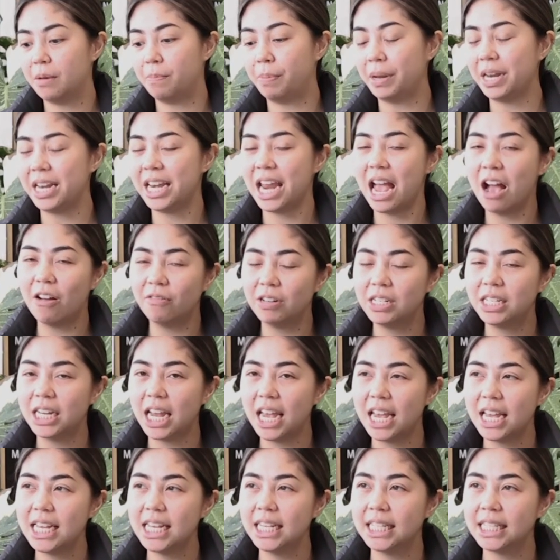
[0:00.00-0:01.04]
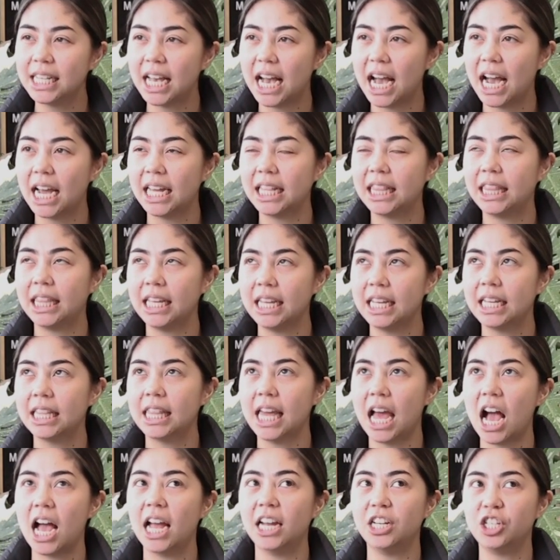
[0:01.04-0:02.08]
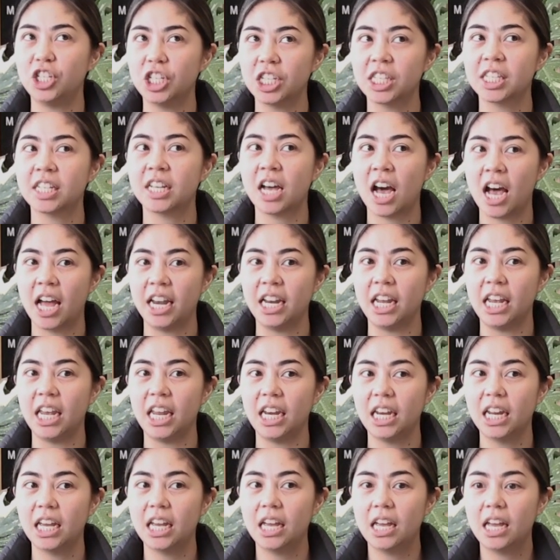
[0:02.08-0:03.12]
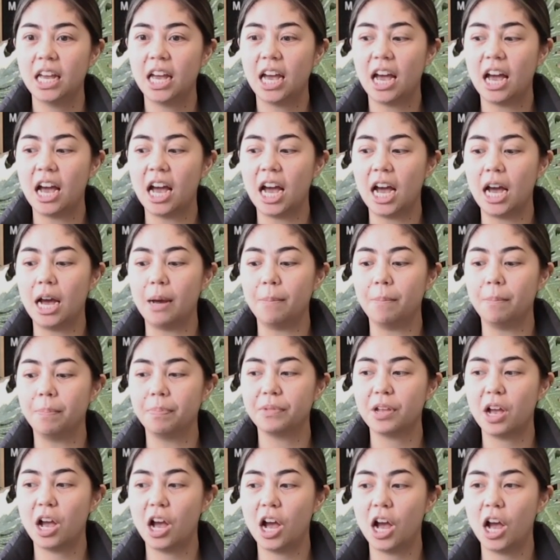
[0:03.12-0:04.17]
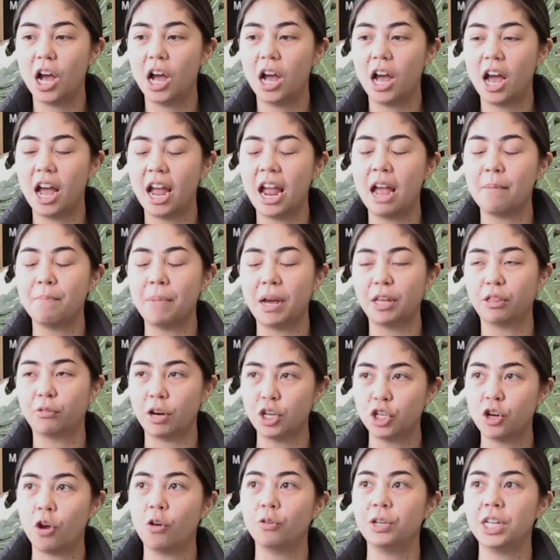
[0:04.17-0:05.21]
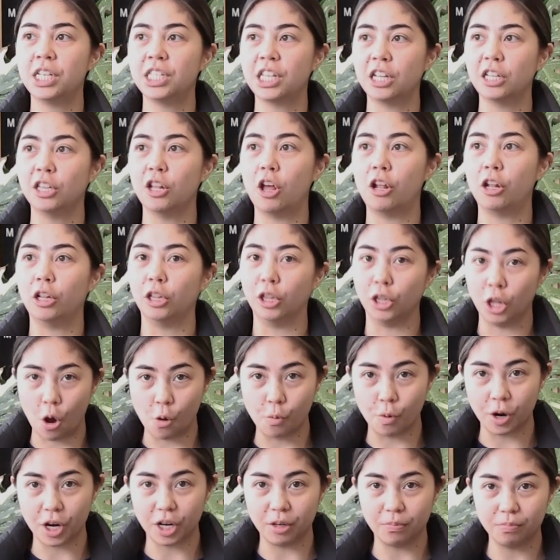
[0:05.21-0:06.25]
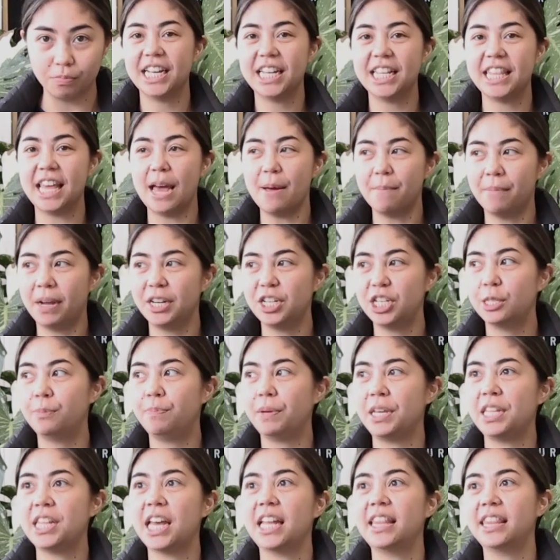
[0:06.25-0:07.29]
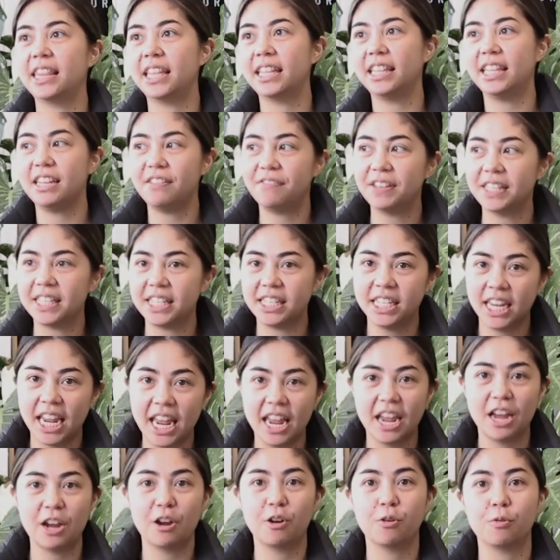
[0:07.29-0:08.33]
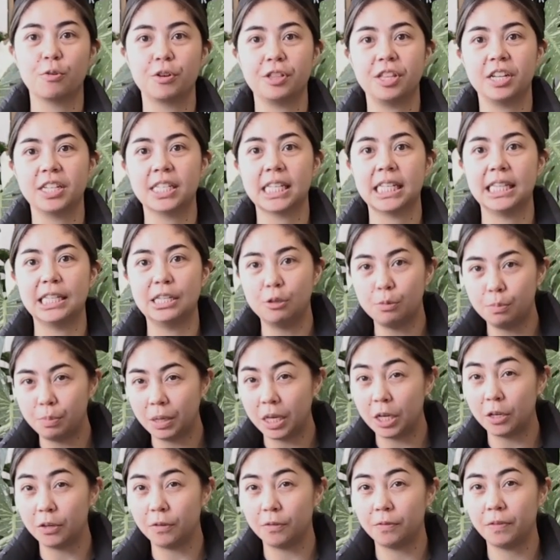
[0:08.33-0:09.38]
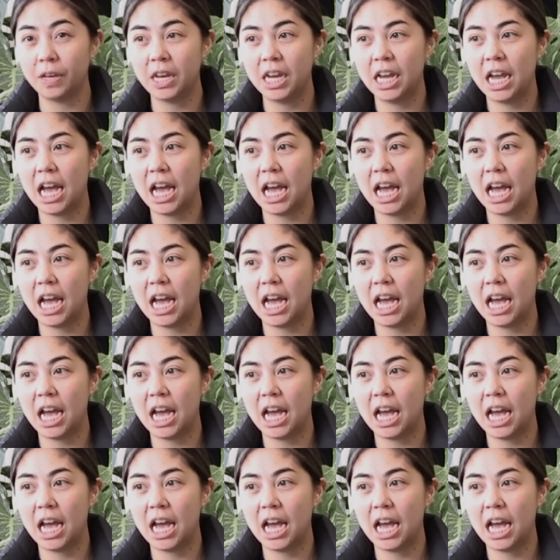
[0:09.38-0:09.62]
But nowadays, I think that I just cut it, my threshold is a lot lower. That might just be that the leaf has a tear or there's a little bit of